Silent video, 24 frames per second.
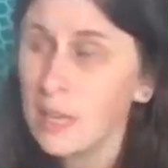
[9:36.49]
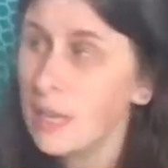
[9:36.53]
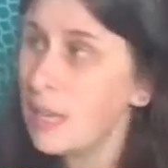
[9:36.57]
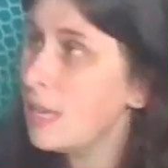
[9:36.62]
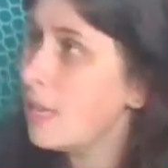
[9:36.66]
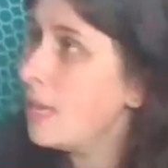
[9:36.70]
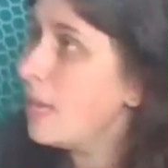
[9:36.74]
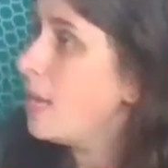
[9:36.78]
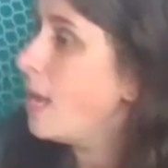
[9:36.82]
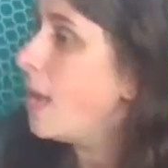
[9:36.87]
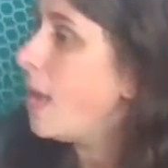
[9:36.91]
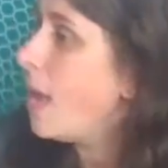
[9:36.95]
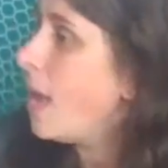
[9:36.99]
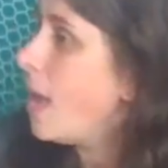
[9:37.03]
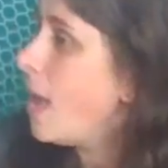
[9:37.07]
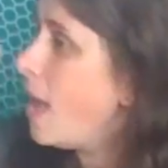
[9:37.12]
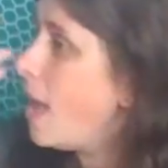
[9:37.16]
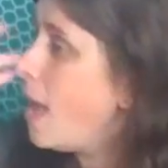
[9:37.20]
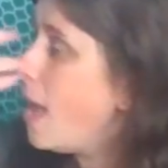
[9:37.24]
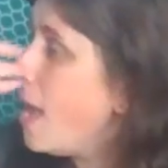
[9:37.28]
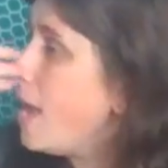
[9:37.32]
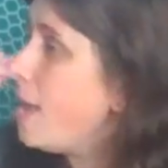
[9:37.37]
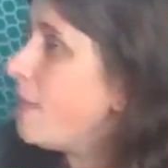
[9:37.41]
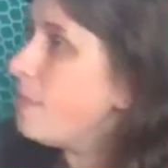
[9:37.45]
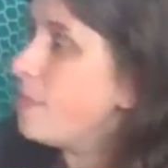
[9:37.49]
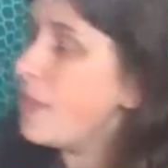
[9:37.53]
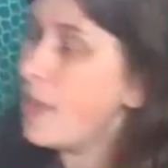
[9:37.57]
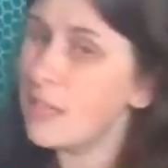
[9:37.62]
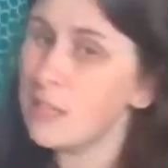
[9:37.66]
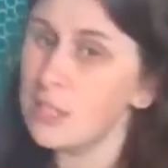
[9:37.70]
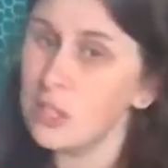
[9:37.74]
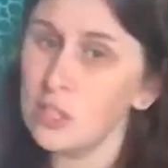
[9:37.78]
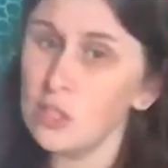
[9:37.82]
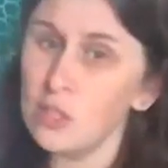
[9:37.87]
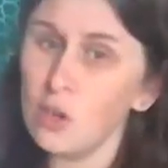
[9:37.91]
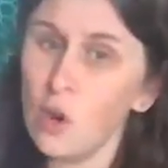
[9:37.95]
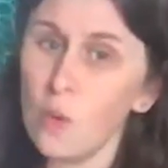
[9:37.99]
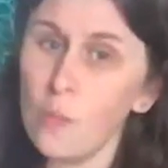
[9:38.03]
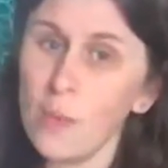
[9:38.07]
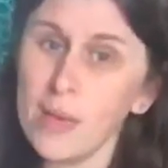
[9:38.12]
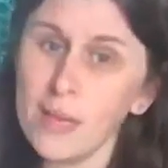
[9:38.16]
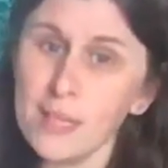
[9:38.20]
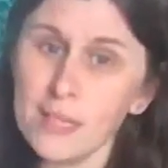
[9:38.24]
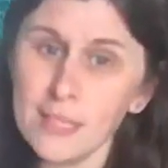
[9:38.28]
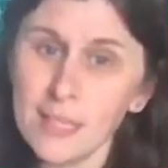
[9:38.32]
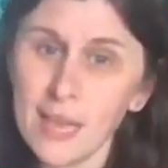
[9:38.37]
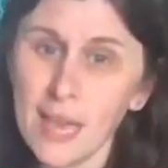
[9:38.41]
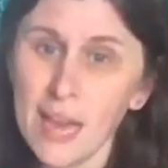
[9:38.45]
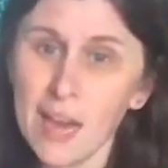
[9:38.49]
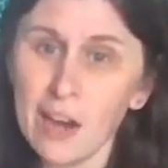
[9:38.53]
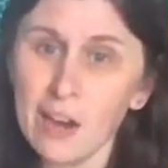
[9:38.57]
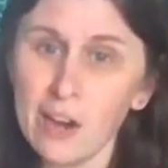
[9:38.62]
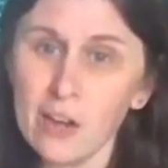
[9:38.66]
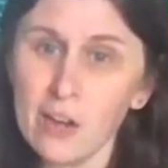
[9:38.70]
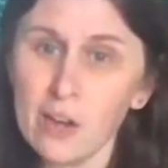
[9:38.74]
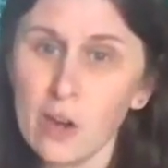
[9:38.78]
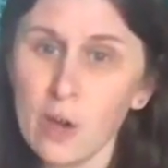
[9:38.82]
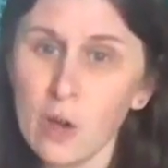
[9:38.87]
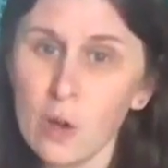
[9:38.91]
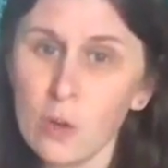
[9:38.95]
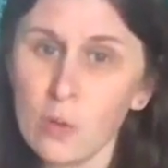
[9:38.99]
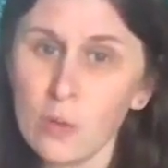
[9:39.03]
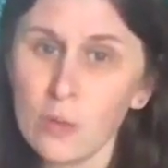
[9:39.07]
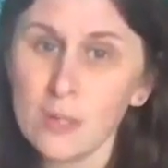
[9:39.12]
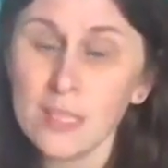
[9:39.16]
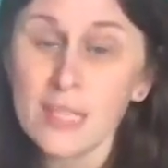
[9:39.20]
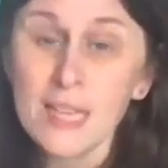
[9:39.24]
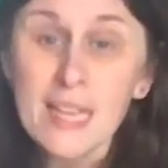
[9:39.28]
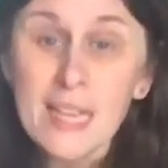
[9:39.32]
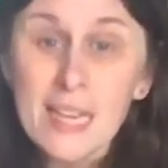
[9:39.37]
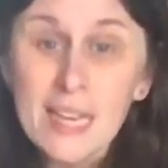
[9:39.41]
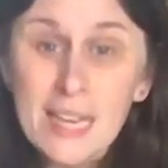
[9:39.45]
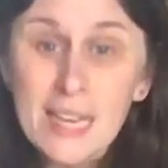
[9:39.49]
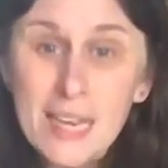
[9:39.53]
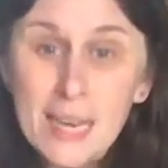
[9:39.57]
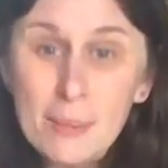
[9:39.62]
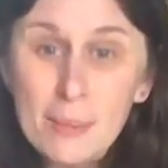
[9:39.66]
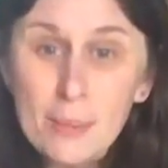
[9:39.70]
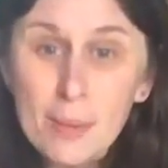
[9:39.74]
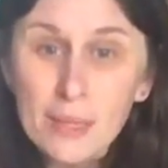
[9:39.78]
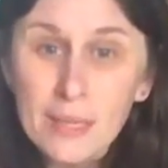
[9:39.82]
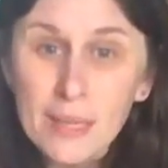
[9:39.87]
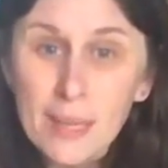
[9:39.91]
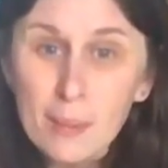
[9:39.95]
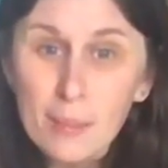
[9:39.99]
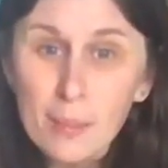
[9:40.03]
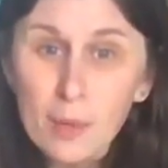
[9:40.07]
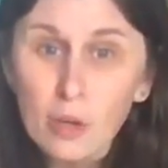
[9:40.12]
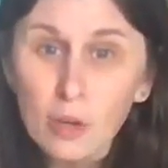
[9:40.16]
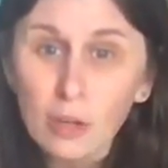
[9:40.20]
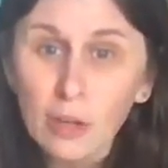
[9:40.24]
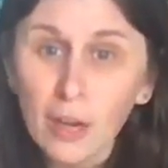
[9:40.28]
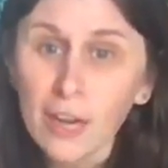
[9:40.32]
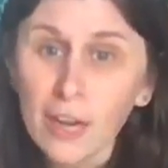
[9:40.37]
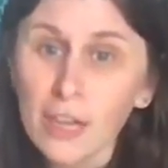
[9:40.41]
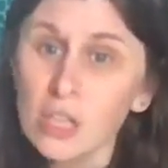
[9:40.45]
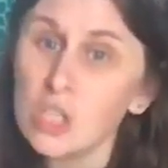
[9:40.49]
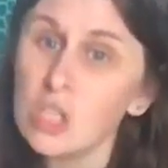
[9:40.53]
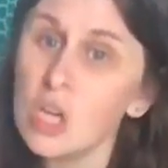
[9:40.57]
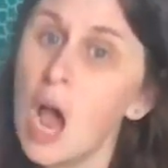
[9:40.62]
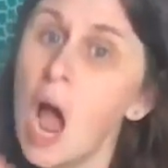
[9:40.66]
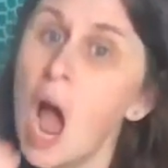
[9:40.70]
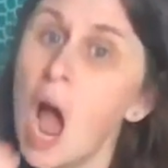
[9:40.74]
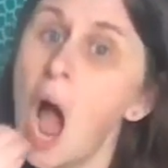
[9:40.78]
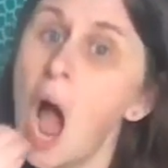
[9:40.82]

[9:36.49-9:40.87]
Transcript: He ate that snowman's carrot nose. Nibble, nibble, crunch.